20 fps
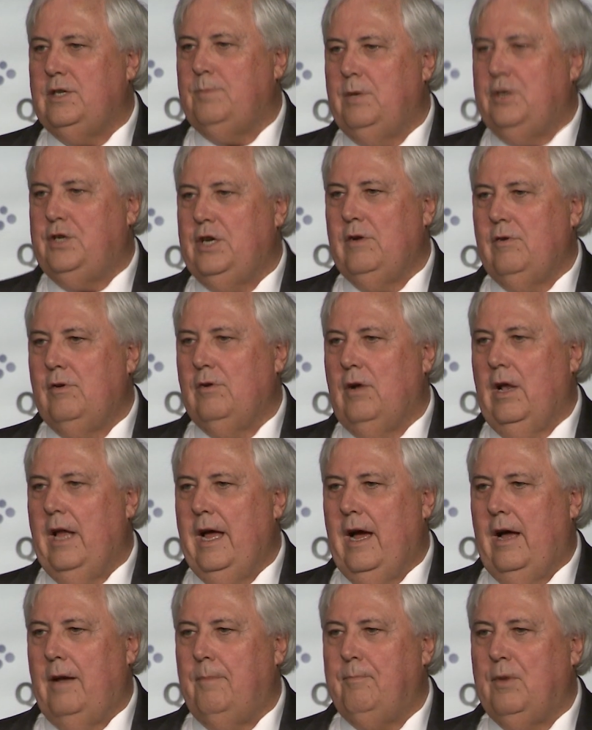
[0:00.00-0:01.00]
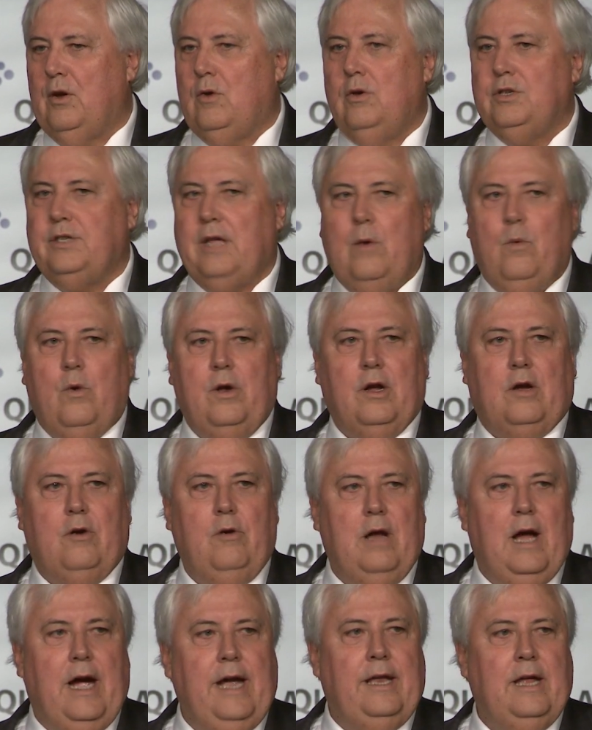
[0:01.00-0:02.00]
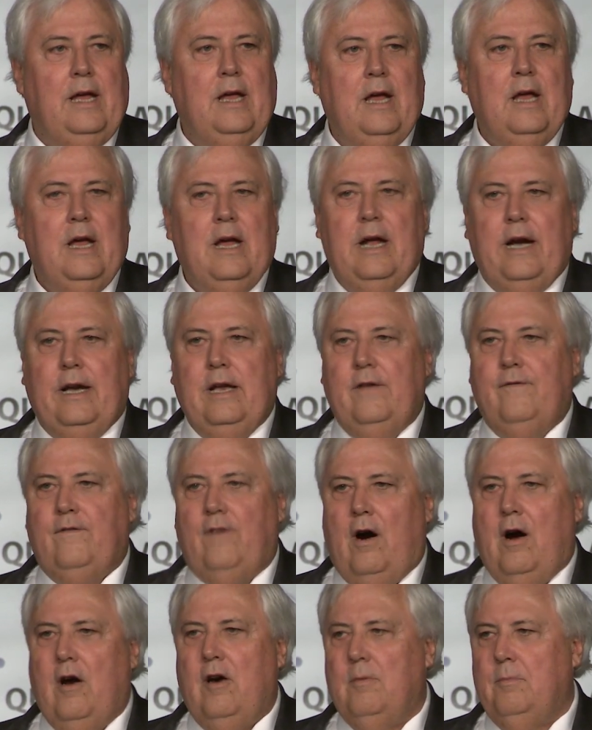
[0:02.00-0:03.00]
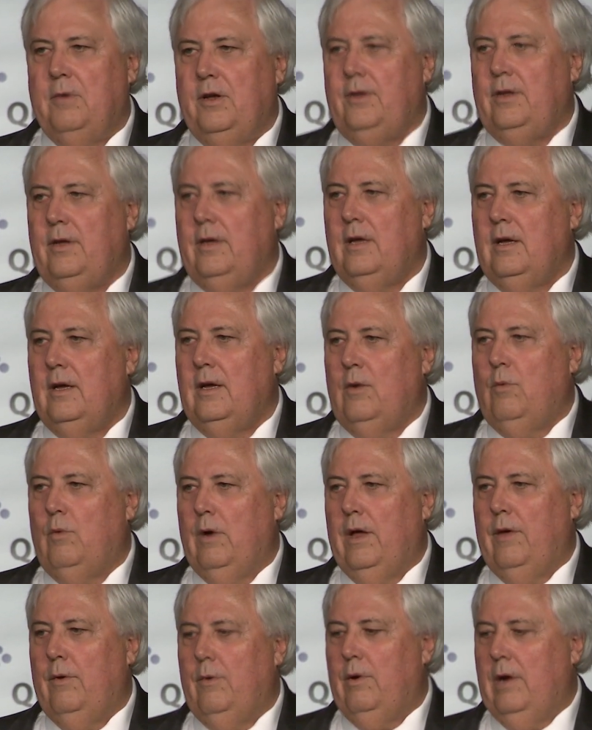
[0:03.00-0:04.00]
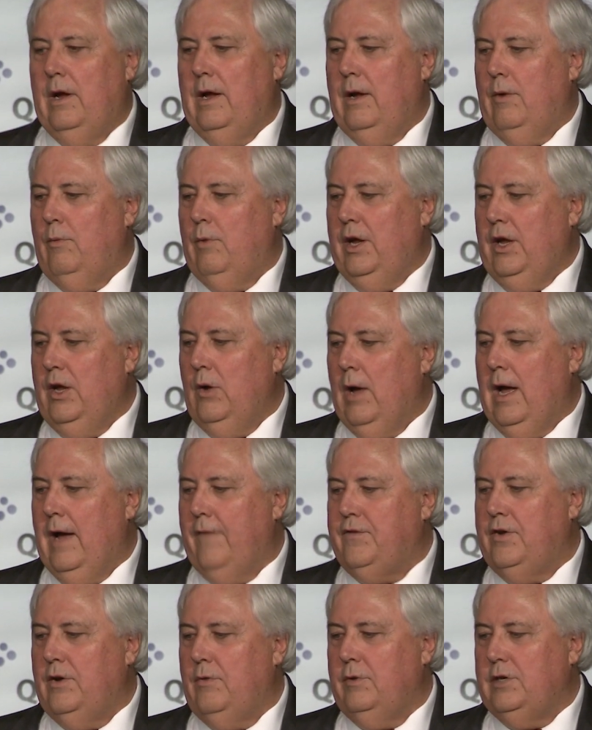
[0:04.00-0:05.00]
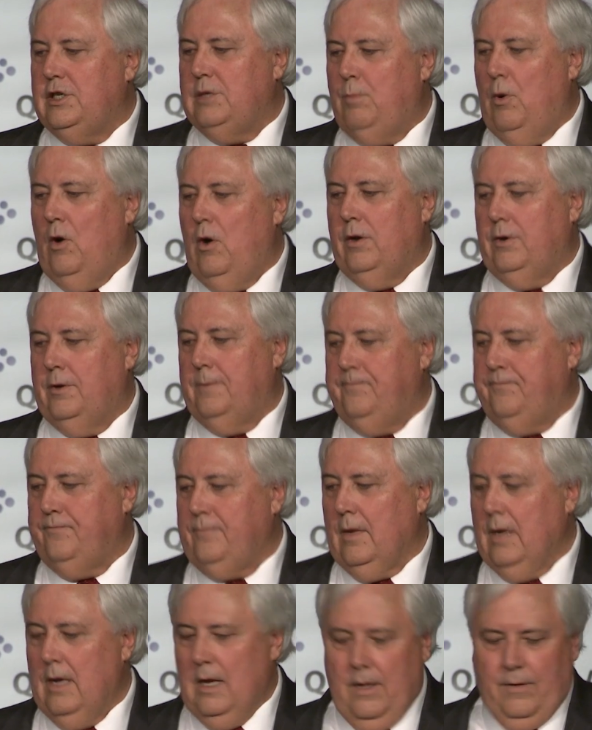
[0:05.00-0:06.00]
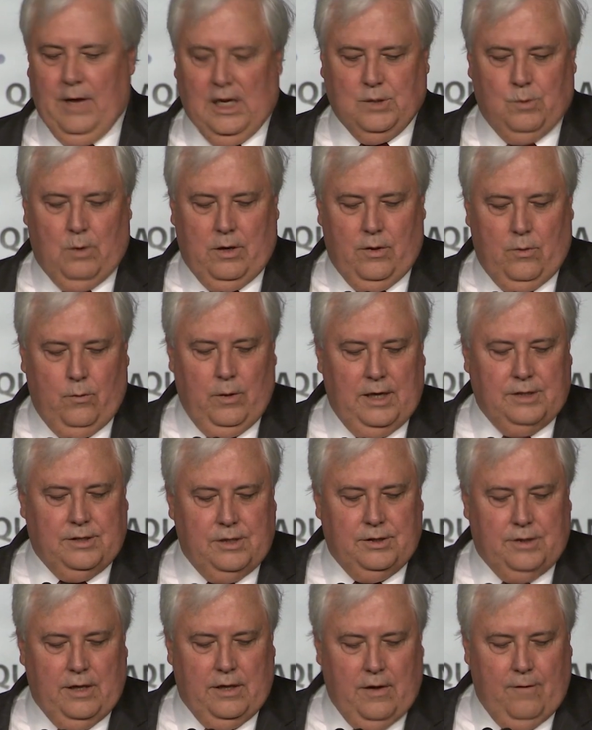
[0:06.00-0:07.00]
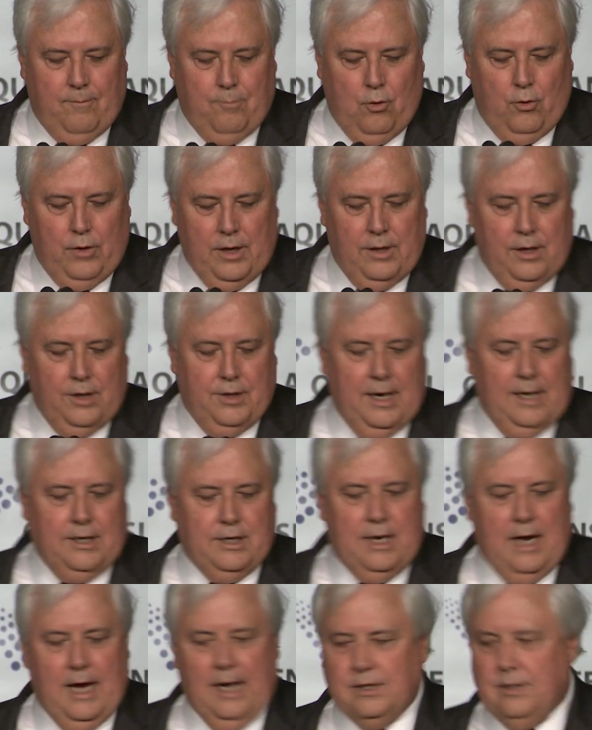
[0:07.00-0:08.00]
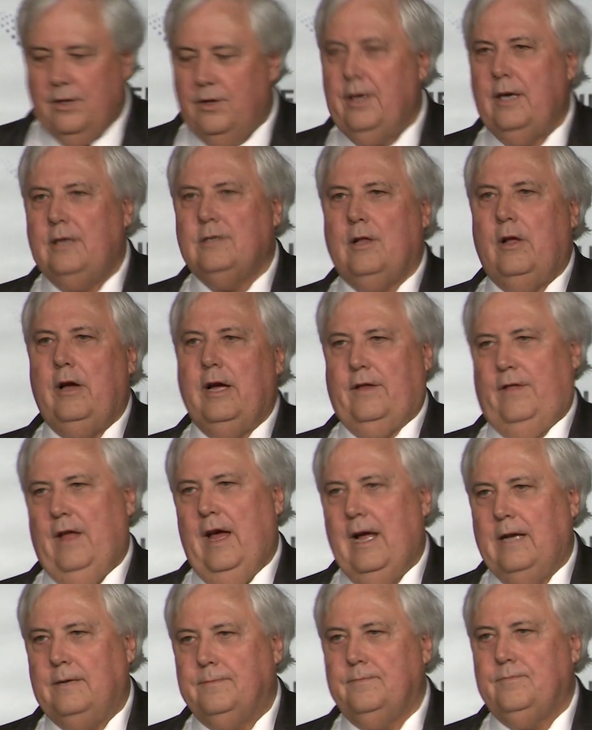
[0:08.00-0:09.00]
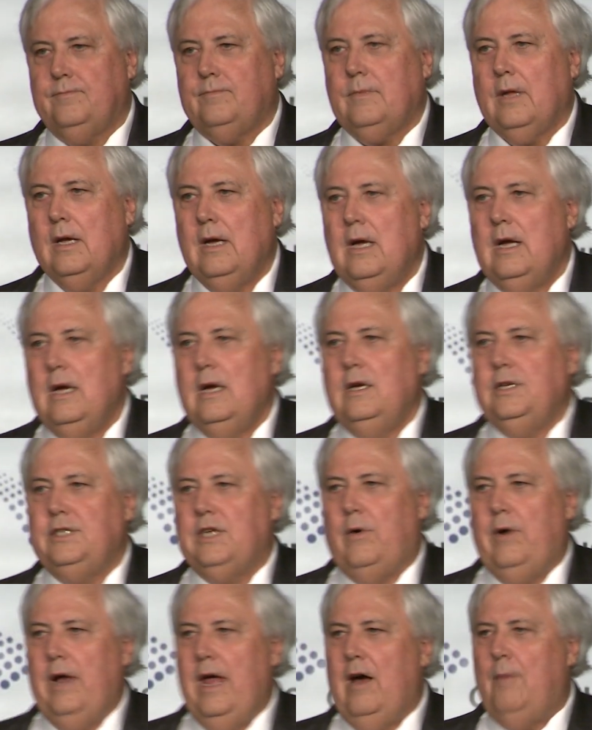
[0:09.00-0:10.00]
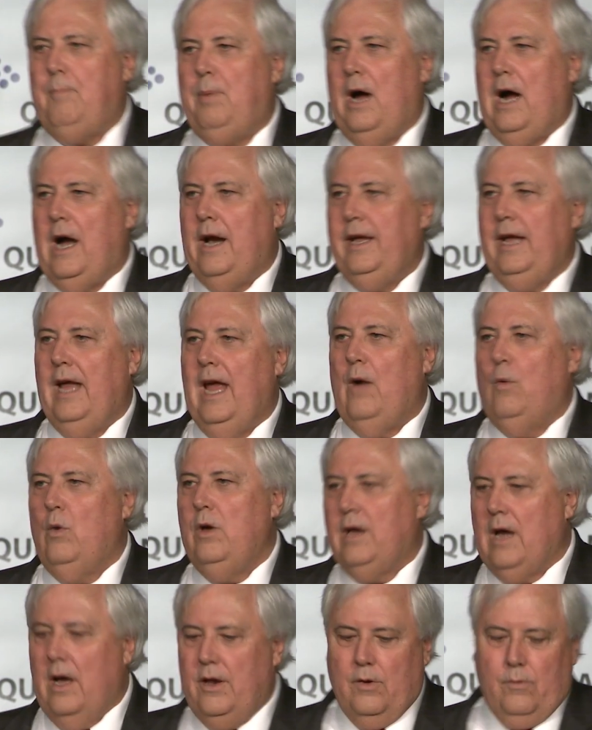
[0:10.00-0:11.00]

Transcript: material out because they want to create an environment where you have to respond. That's one of the reasons that they've brought in the debt tax and things like that. So in our party, how we're going to